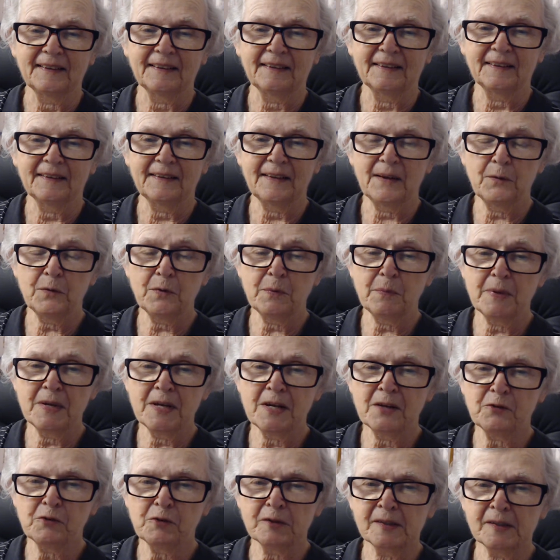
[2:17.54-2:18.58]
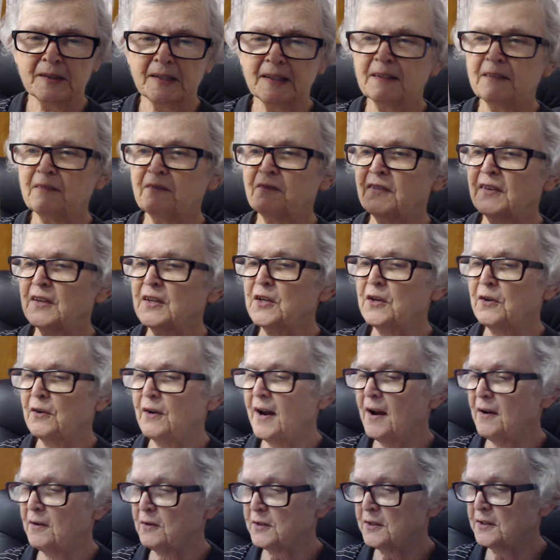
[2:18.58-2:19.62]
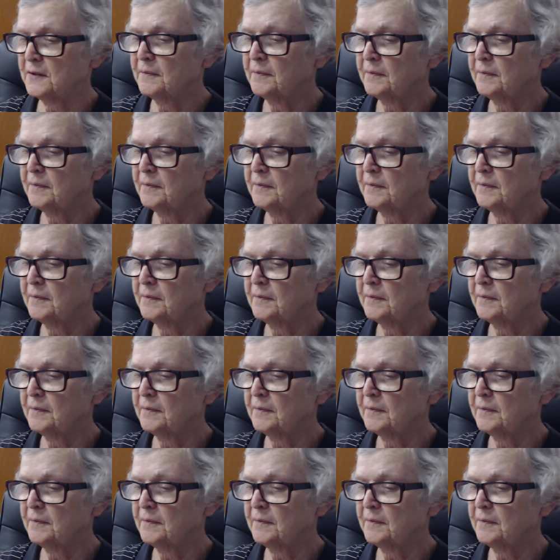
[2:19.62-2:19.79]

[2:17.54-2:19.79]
That would be interesting to figure out.